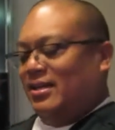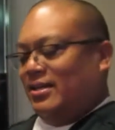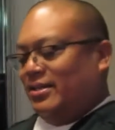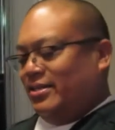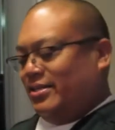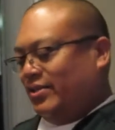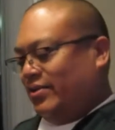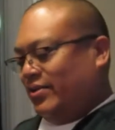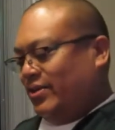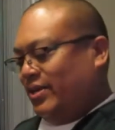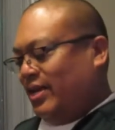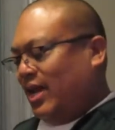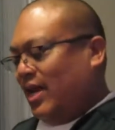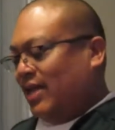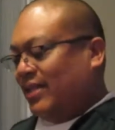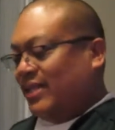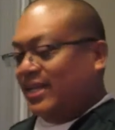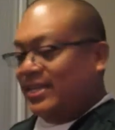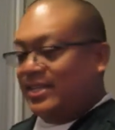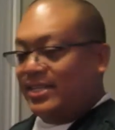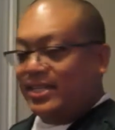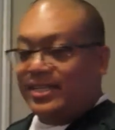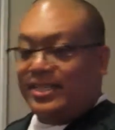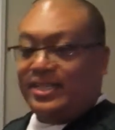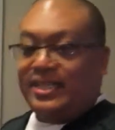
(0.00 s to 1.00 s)
So yeah,
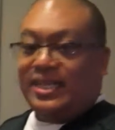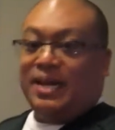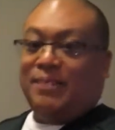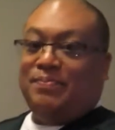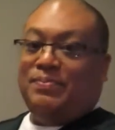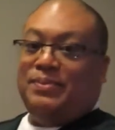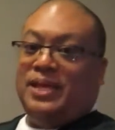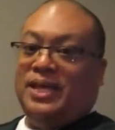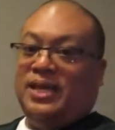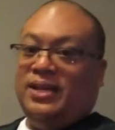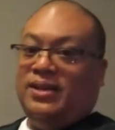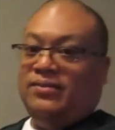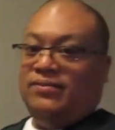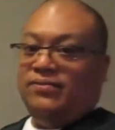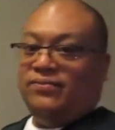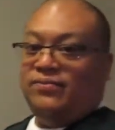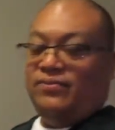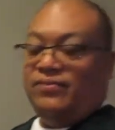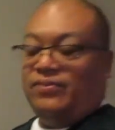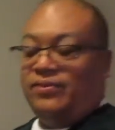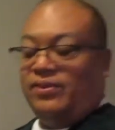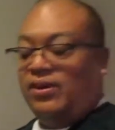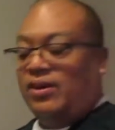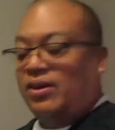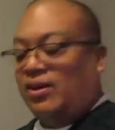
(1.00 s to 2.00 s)
that's just the update
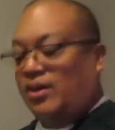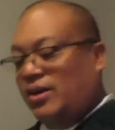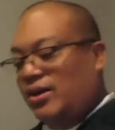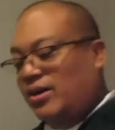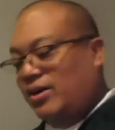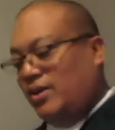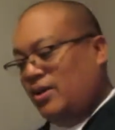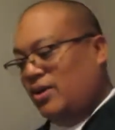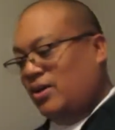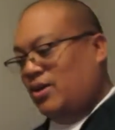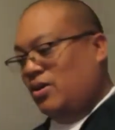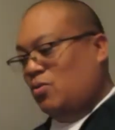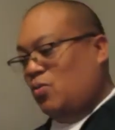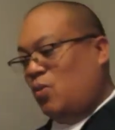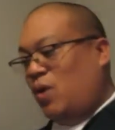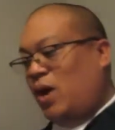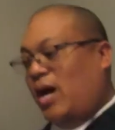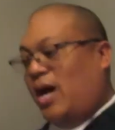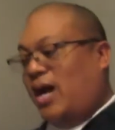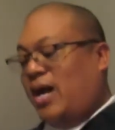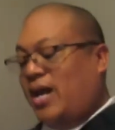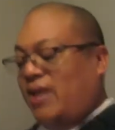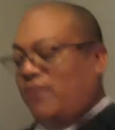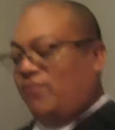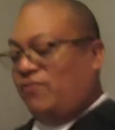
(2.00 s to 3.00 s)
on
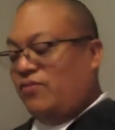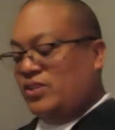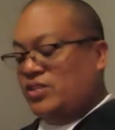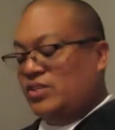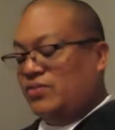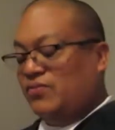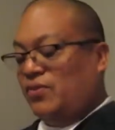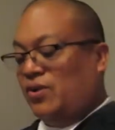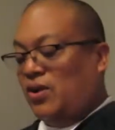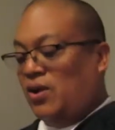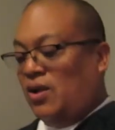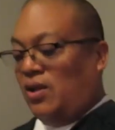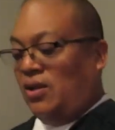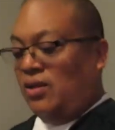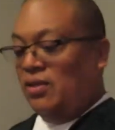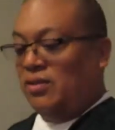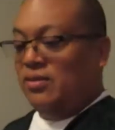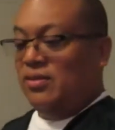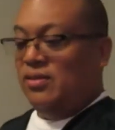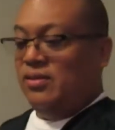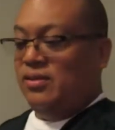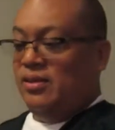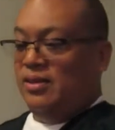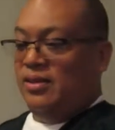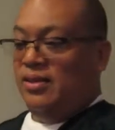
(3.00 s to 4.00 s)
why, first of
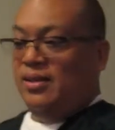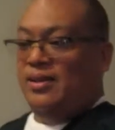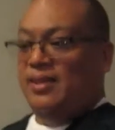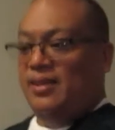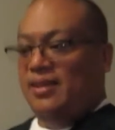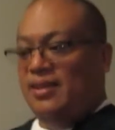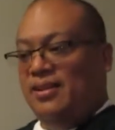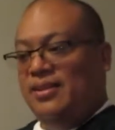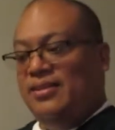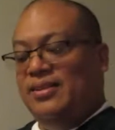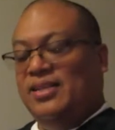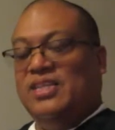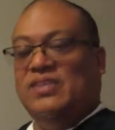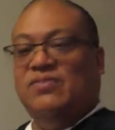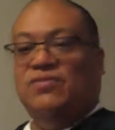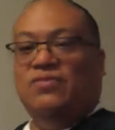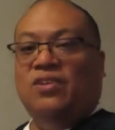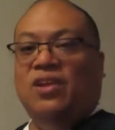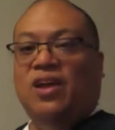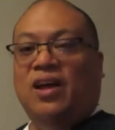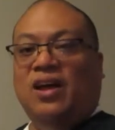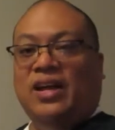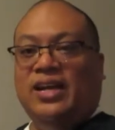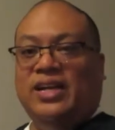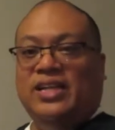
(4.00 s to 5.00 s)
all, this
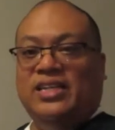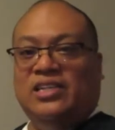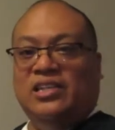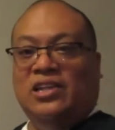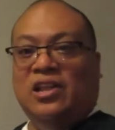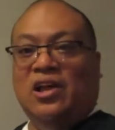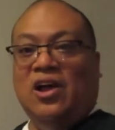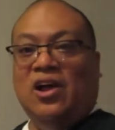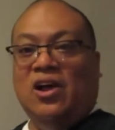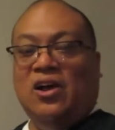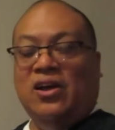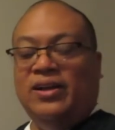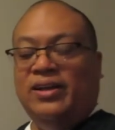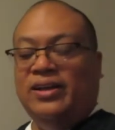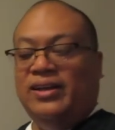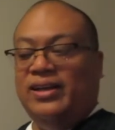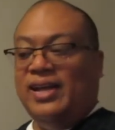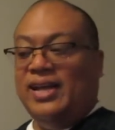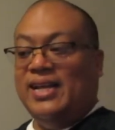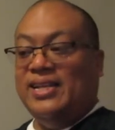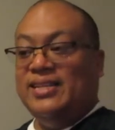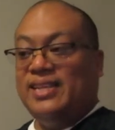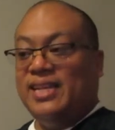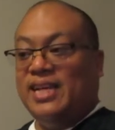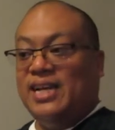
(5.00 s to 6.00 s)
vlog is long,
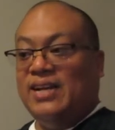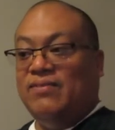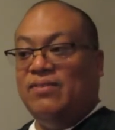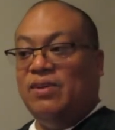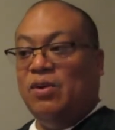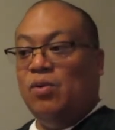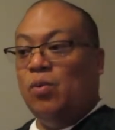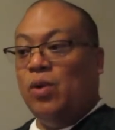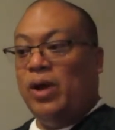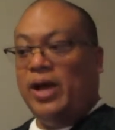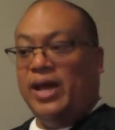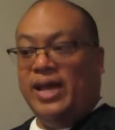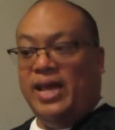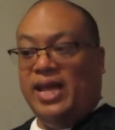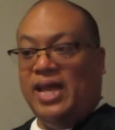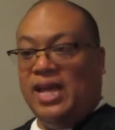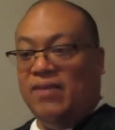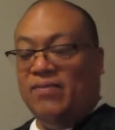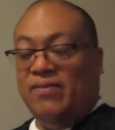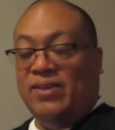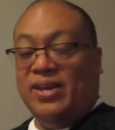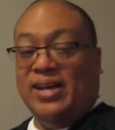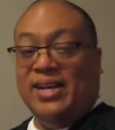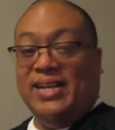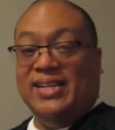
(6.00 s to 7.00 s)
and second of all, why I
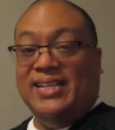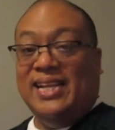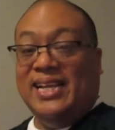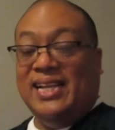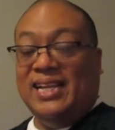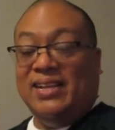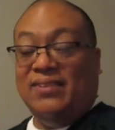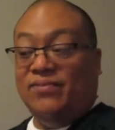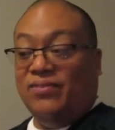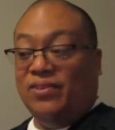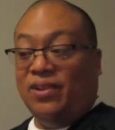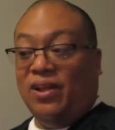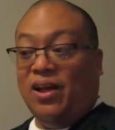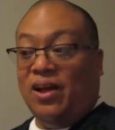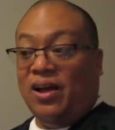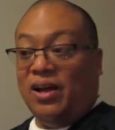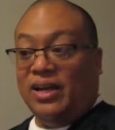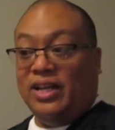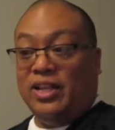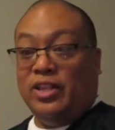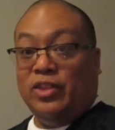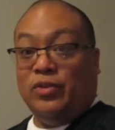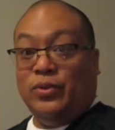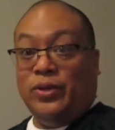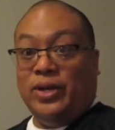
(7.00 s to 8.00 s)
haven't had a daily
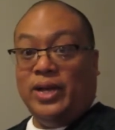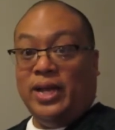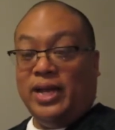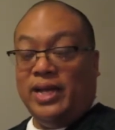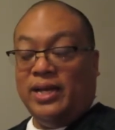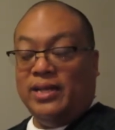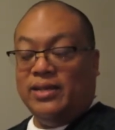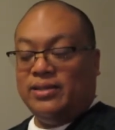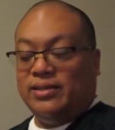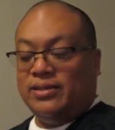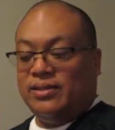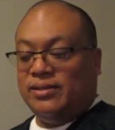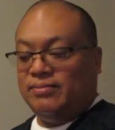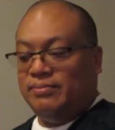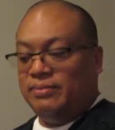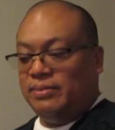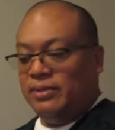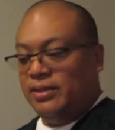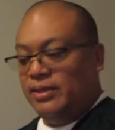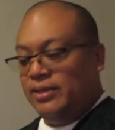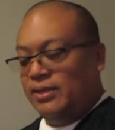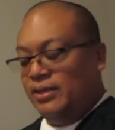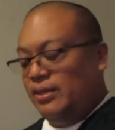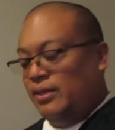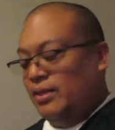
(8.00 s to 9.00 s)
vlog in three days.
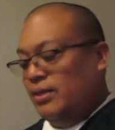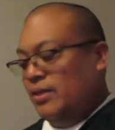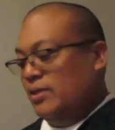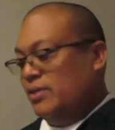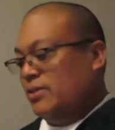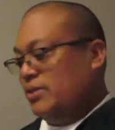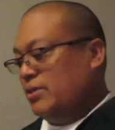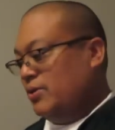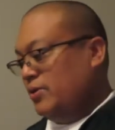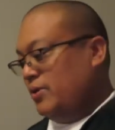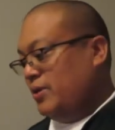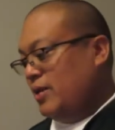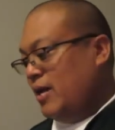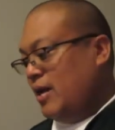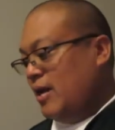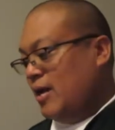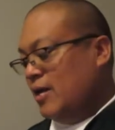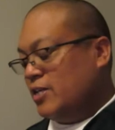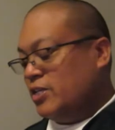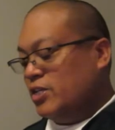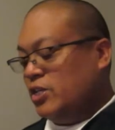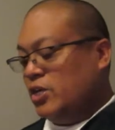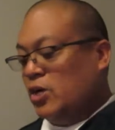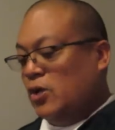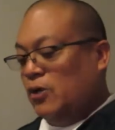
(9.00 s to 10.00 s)
So
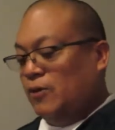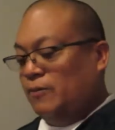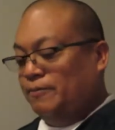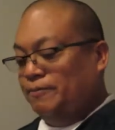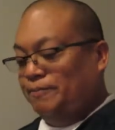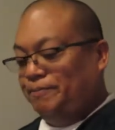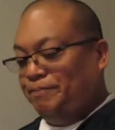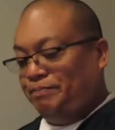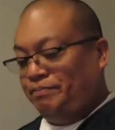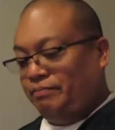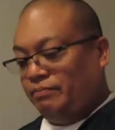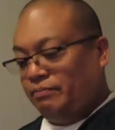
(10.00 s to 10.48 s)
yeah, so